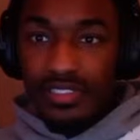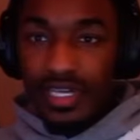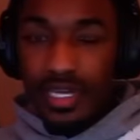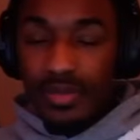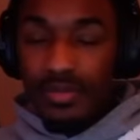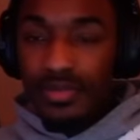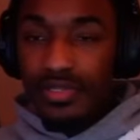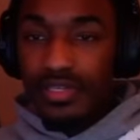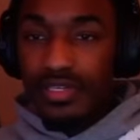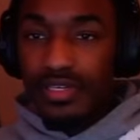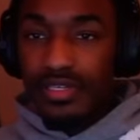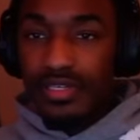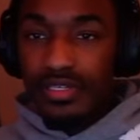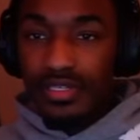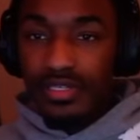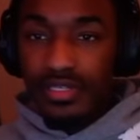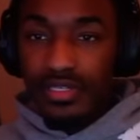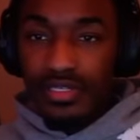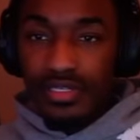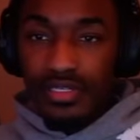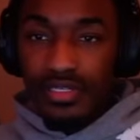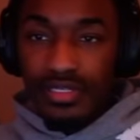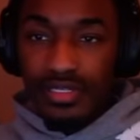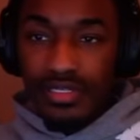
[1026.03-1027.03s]
type of thing
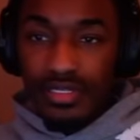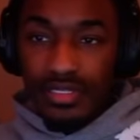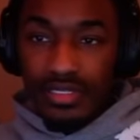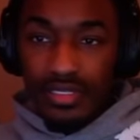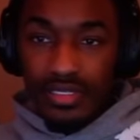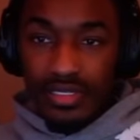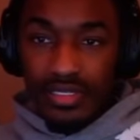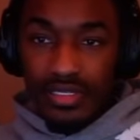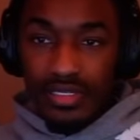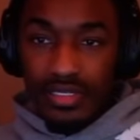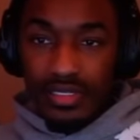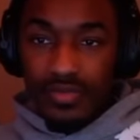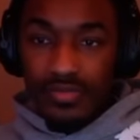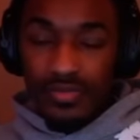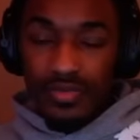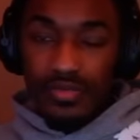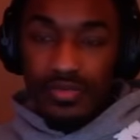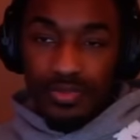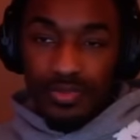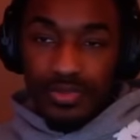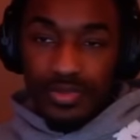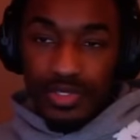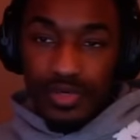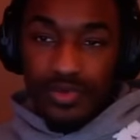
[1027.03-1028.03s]
if
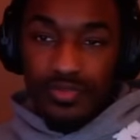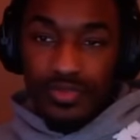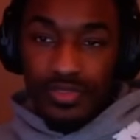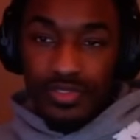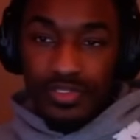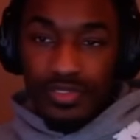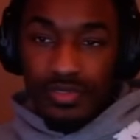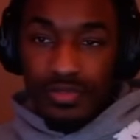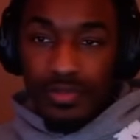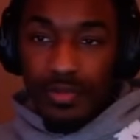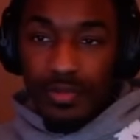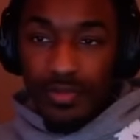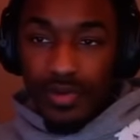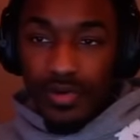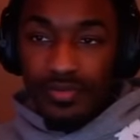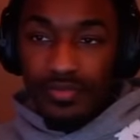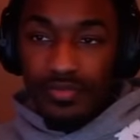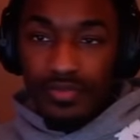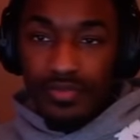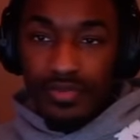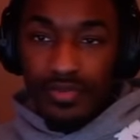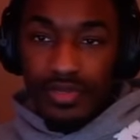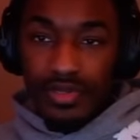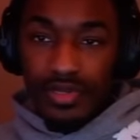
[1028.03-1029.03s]
you service them a
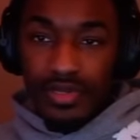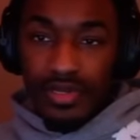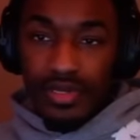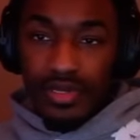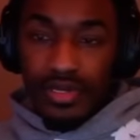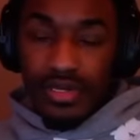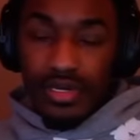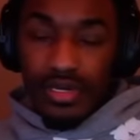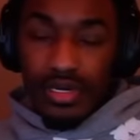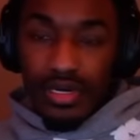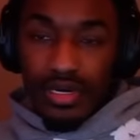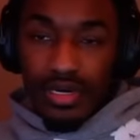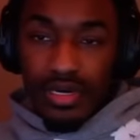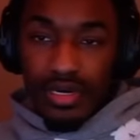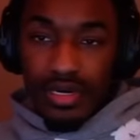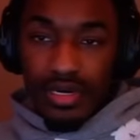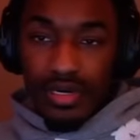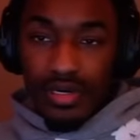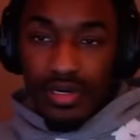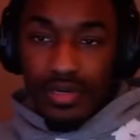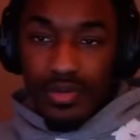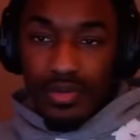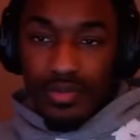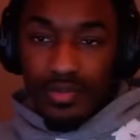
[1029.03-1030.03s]
month.
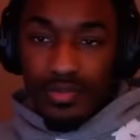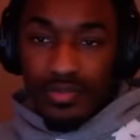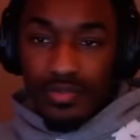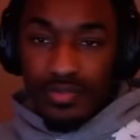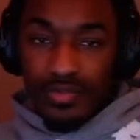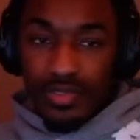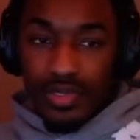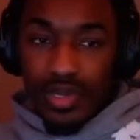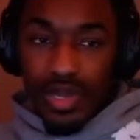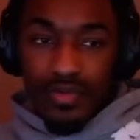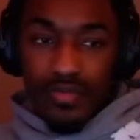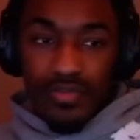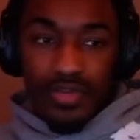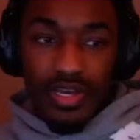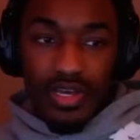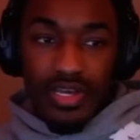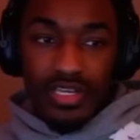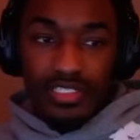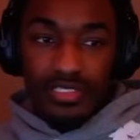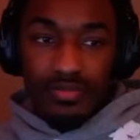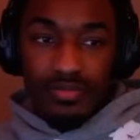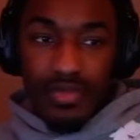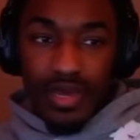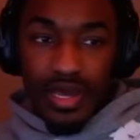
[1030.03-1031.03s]
You gotta
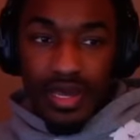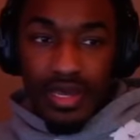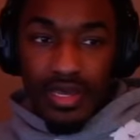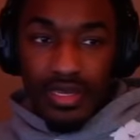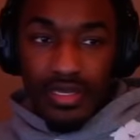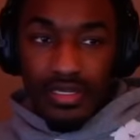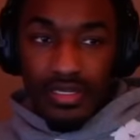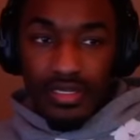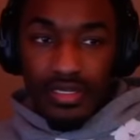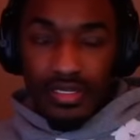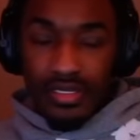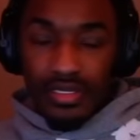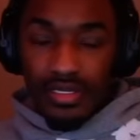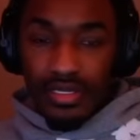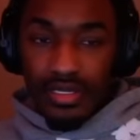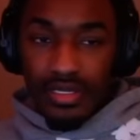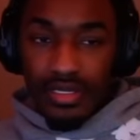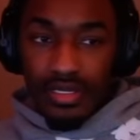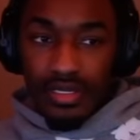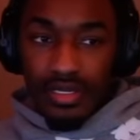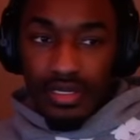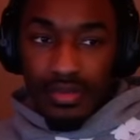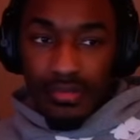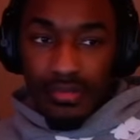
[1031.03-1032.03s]
realize my
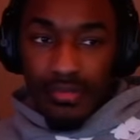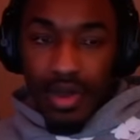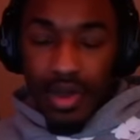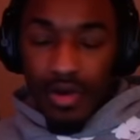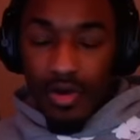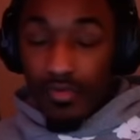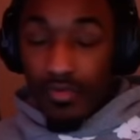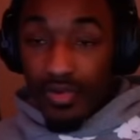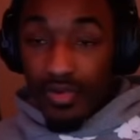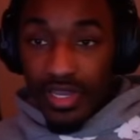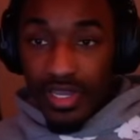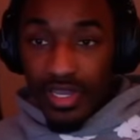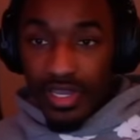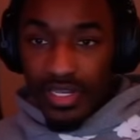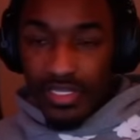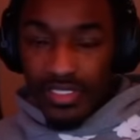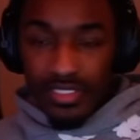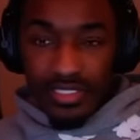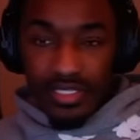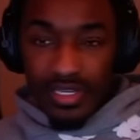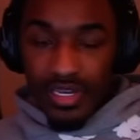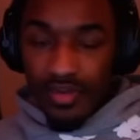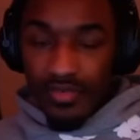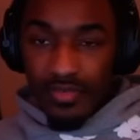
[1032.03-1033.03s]
overhead
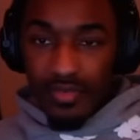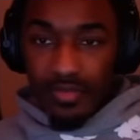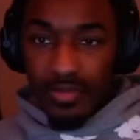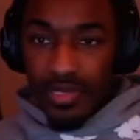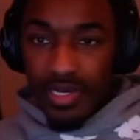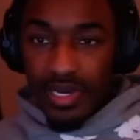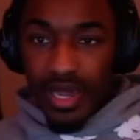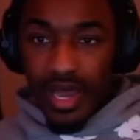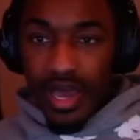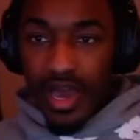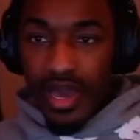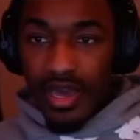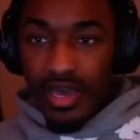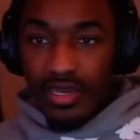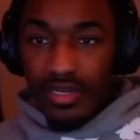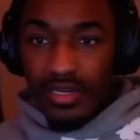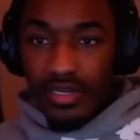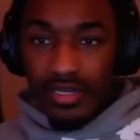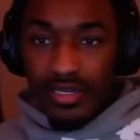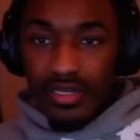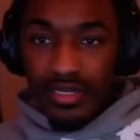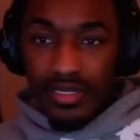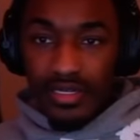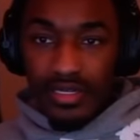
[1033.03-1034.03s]
has never been high.
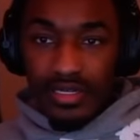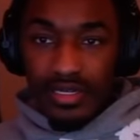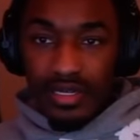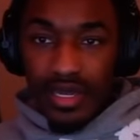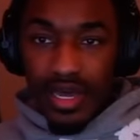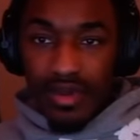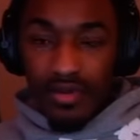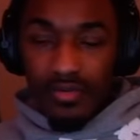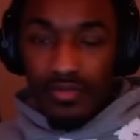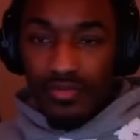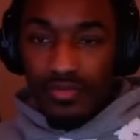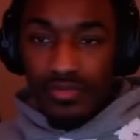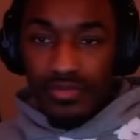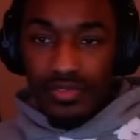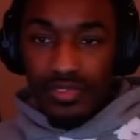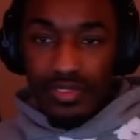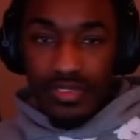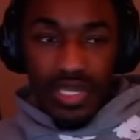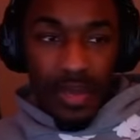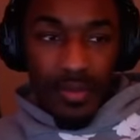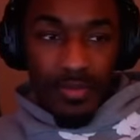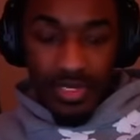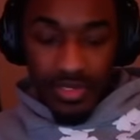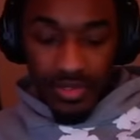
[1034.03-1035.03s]

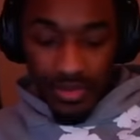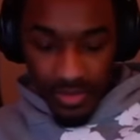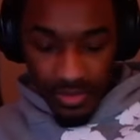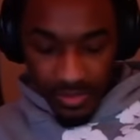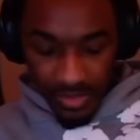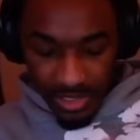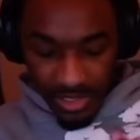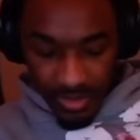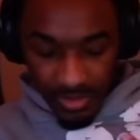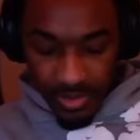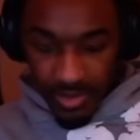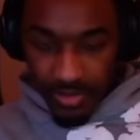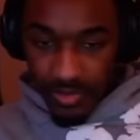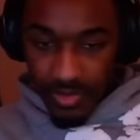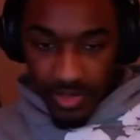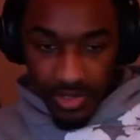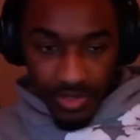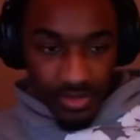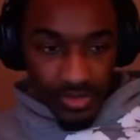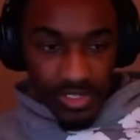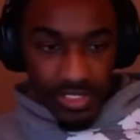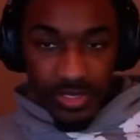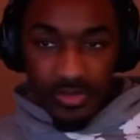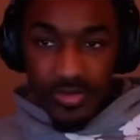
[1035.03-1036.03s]
You don't see me. What do
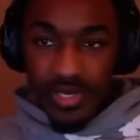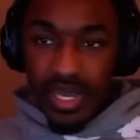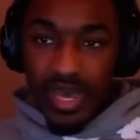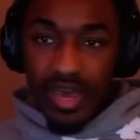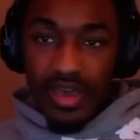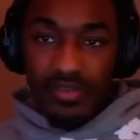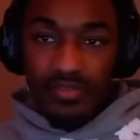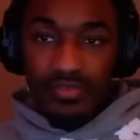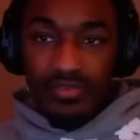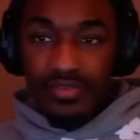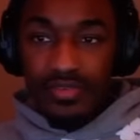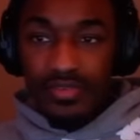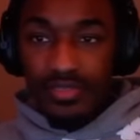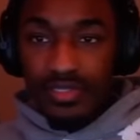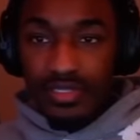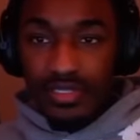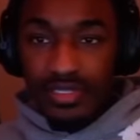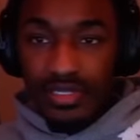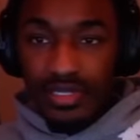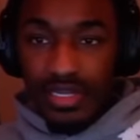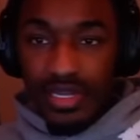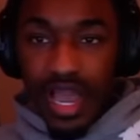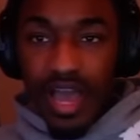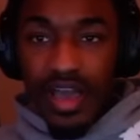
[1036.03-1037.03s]
you see me have?
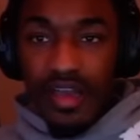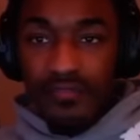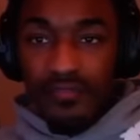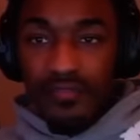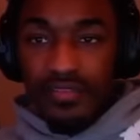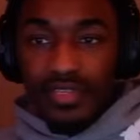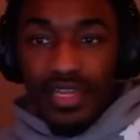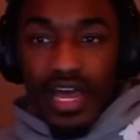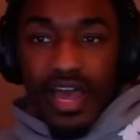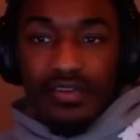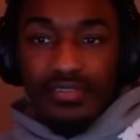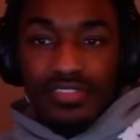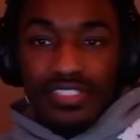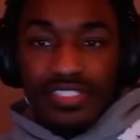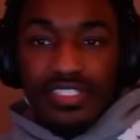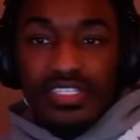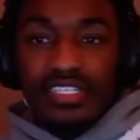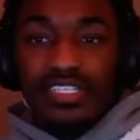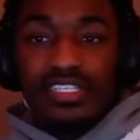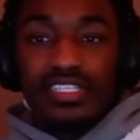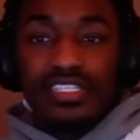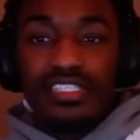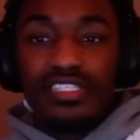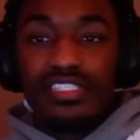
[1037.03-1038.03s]
Like I have
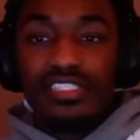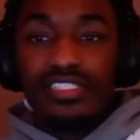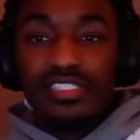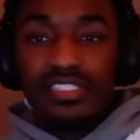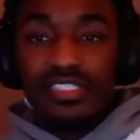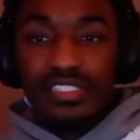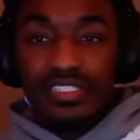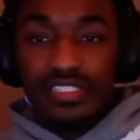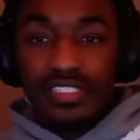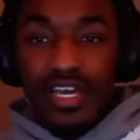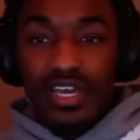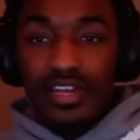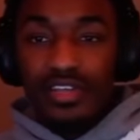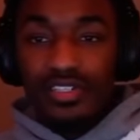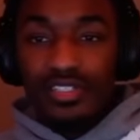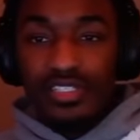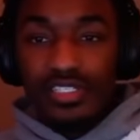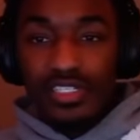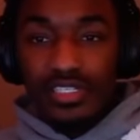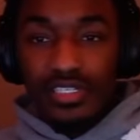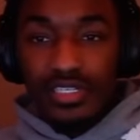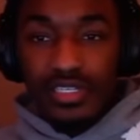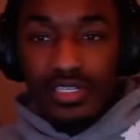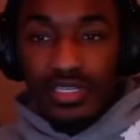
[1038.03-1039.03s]
sneaky designer
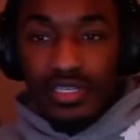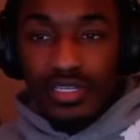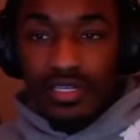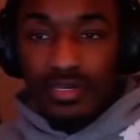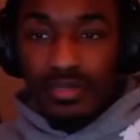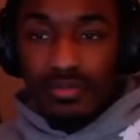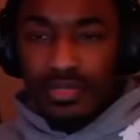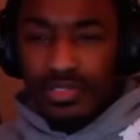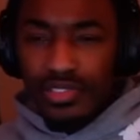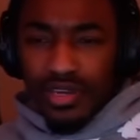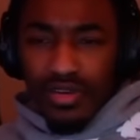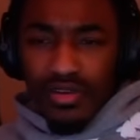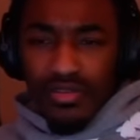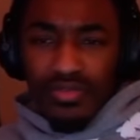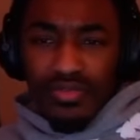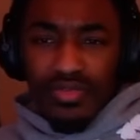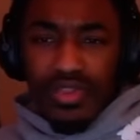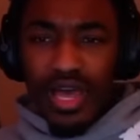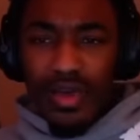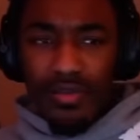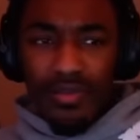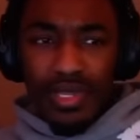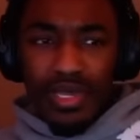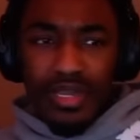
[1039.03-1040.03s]
shit, but
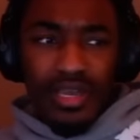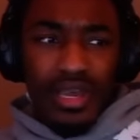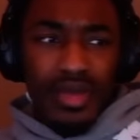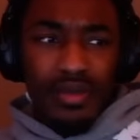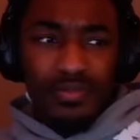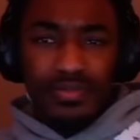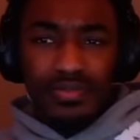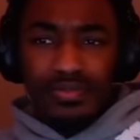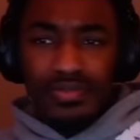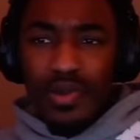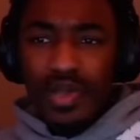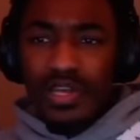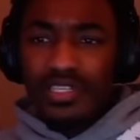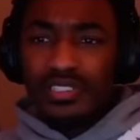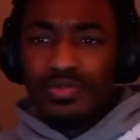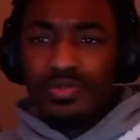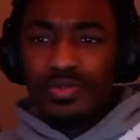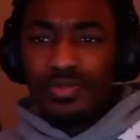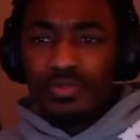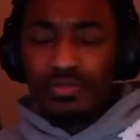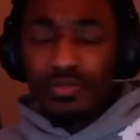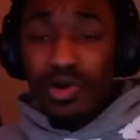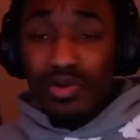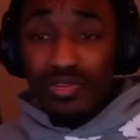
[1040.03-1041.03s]
I've probably
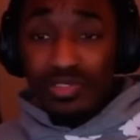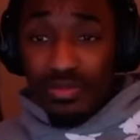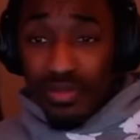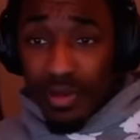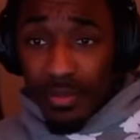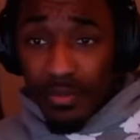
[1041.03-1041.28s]
spent most of